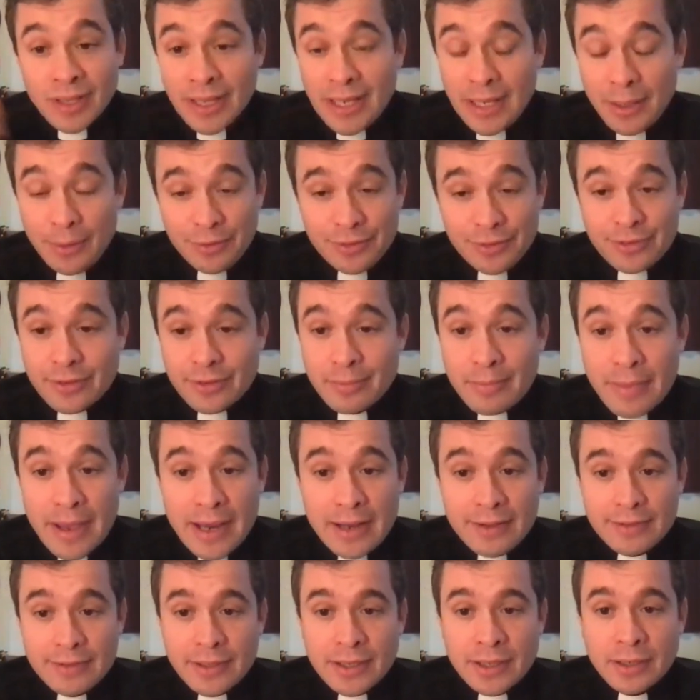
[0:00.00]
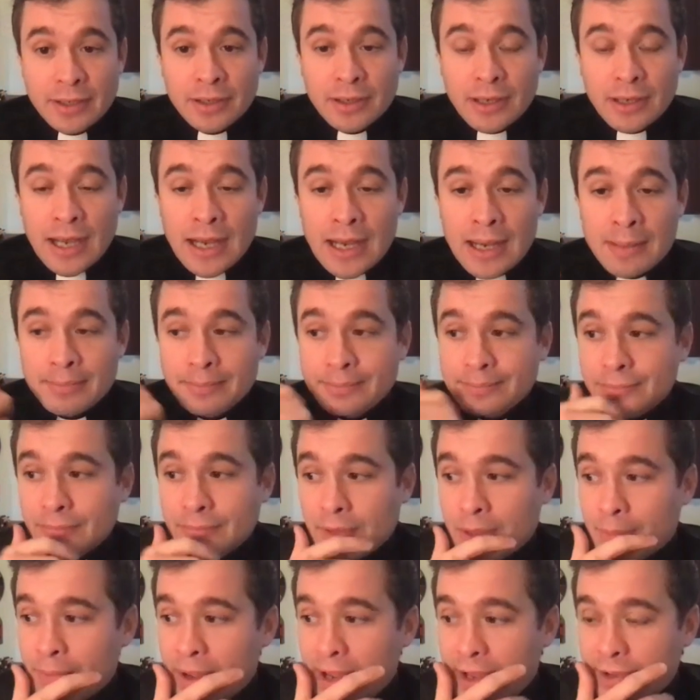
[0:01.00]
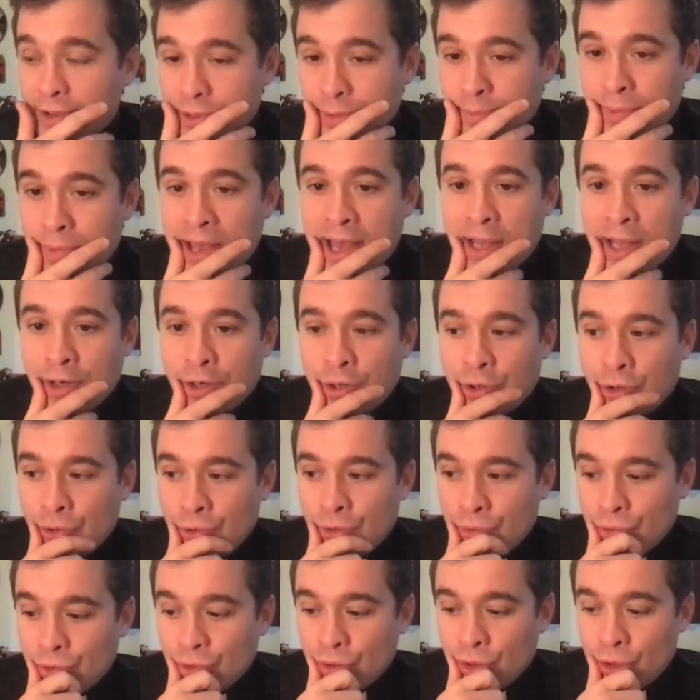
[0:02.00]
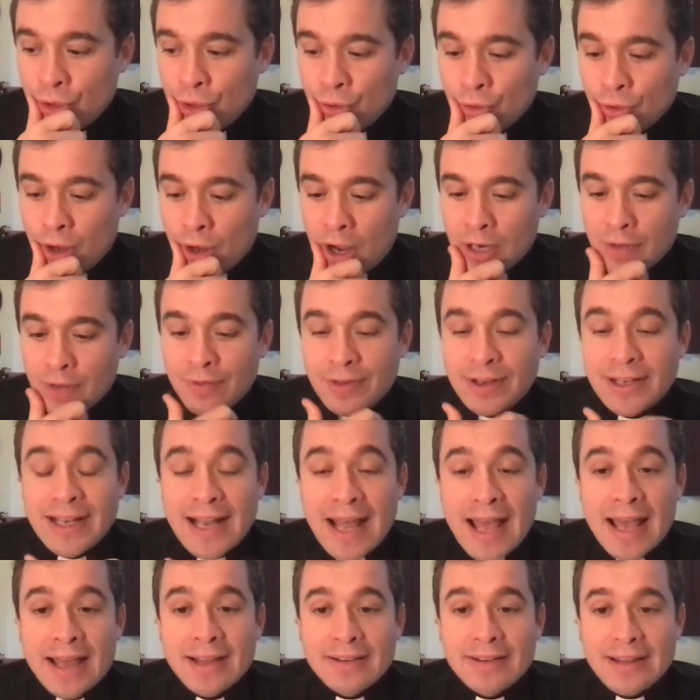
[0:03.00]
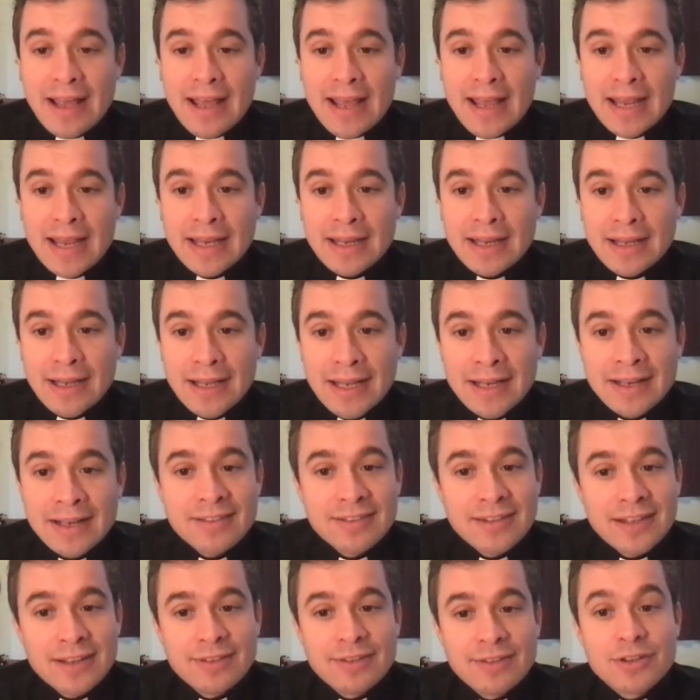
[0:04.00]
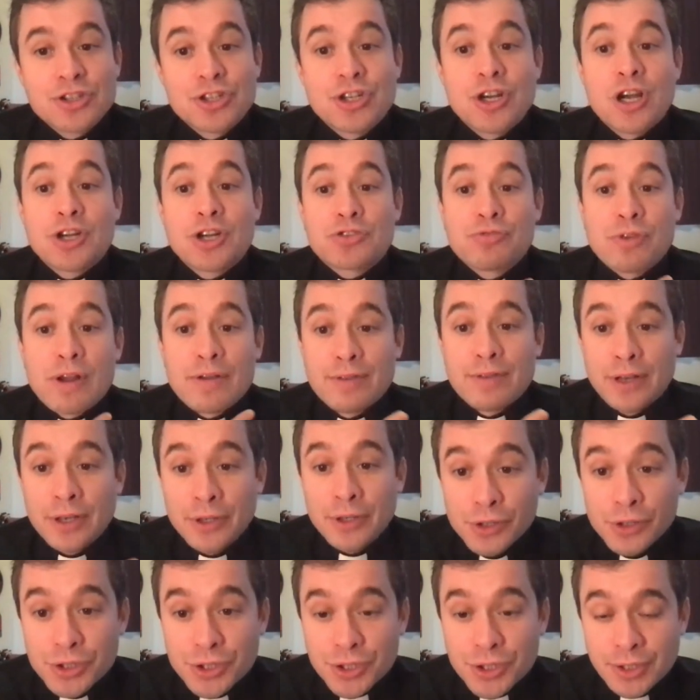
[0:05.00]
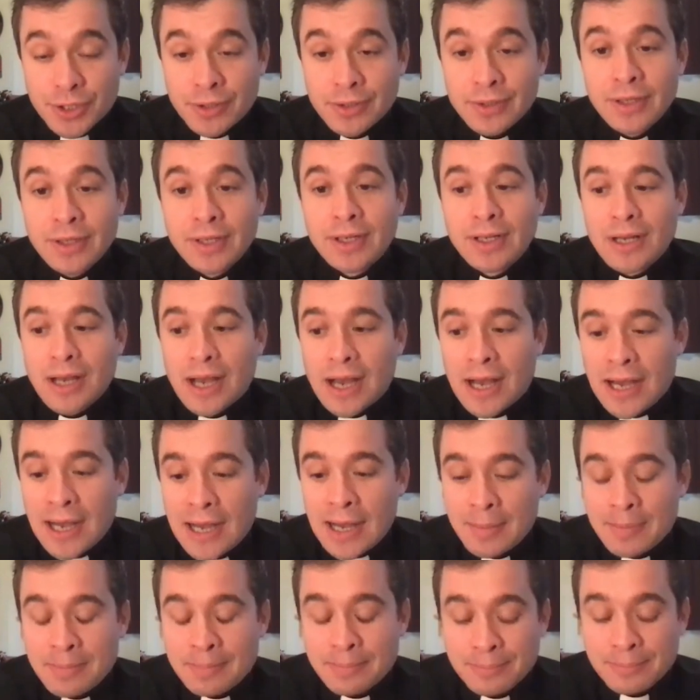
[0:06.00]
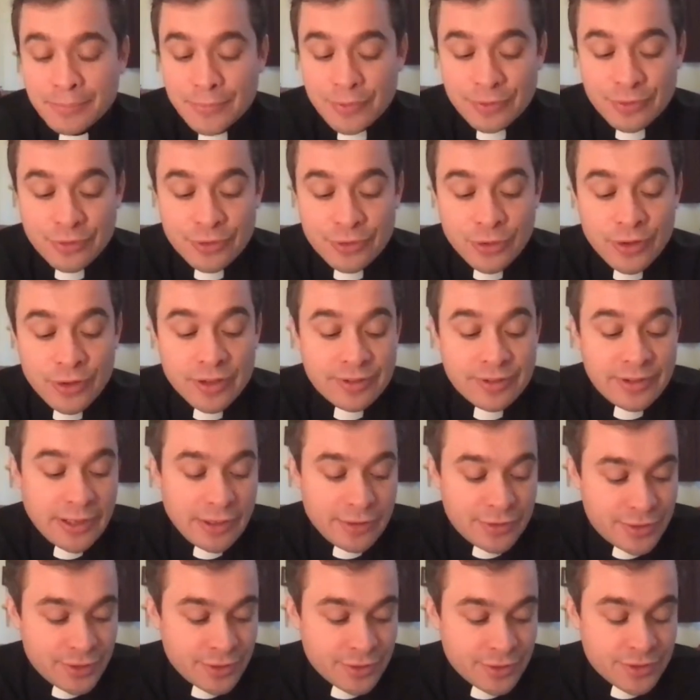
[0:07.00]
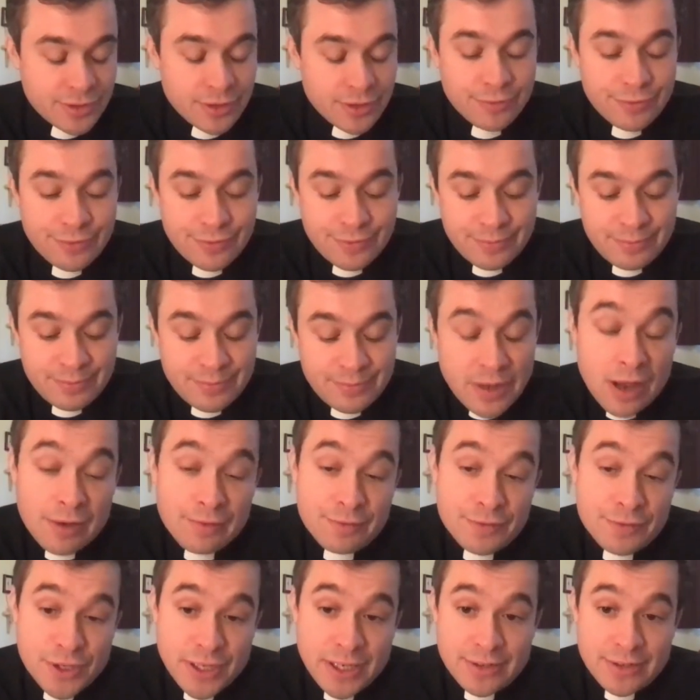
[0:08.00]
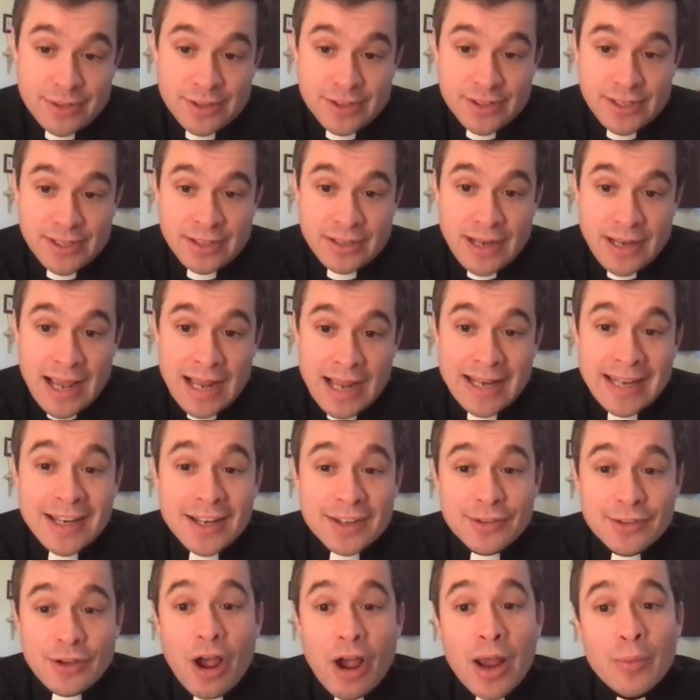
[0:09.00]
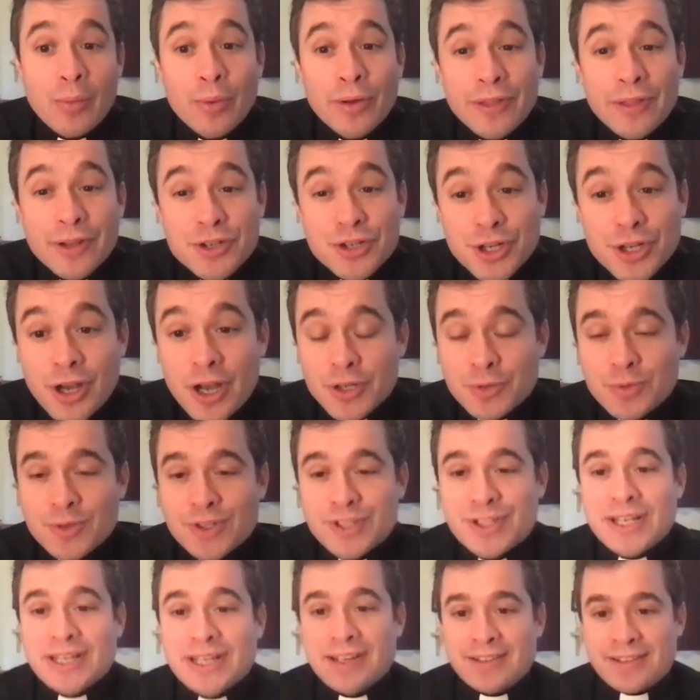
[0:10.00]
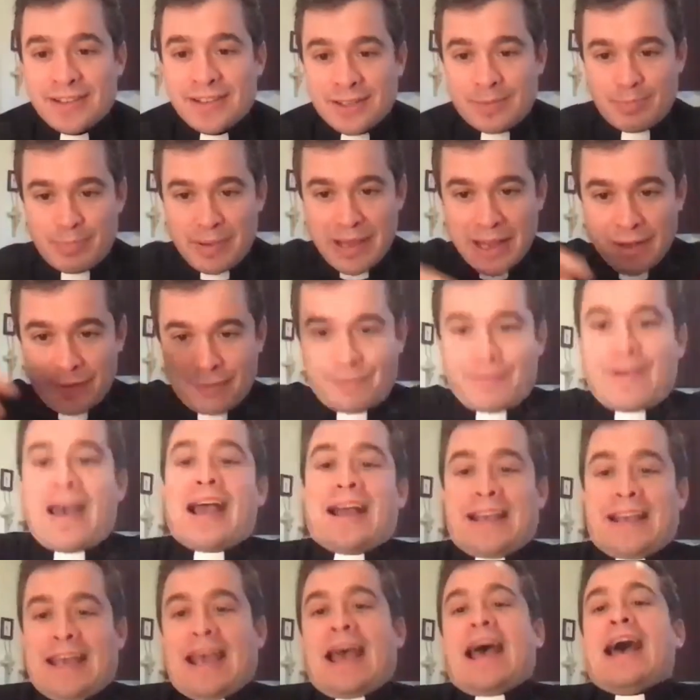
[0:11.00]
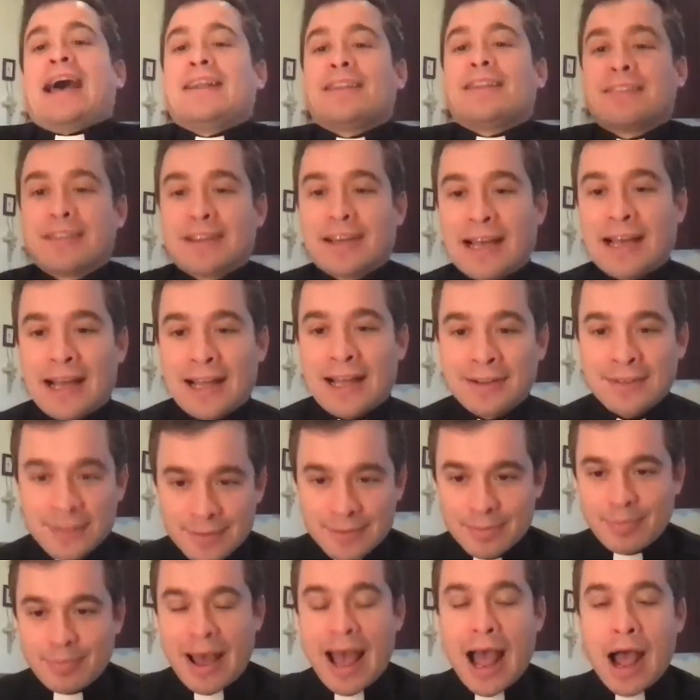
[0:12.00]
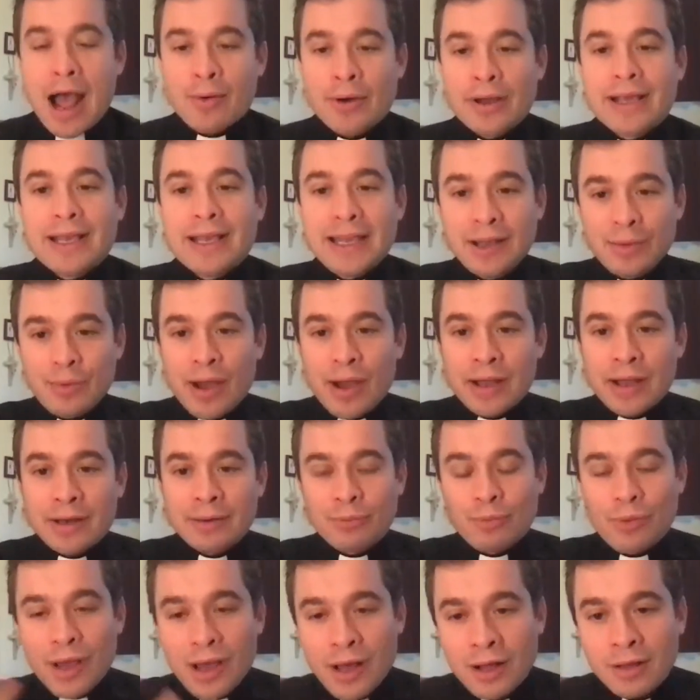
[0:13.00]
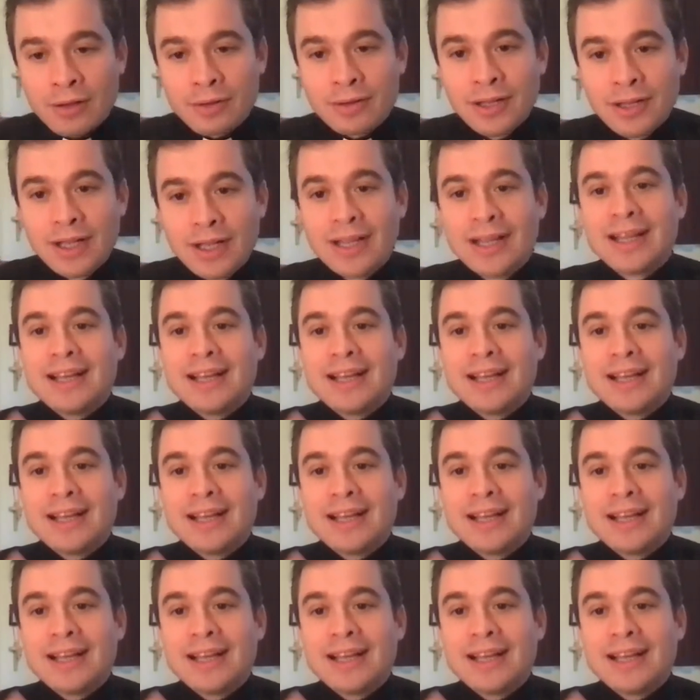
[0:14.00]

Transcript: he was this amazing, amazing man who kind of led in a sense, a church revolution to the teachings of Jesus. And in a time where the church was seen as this big fat cat and power, he went, well,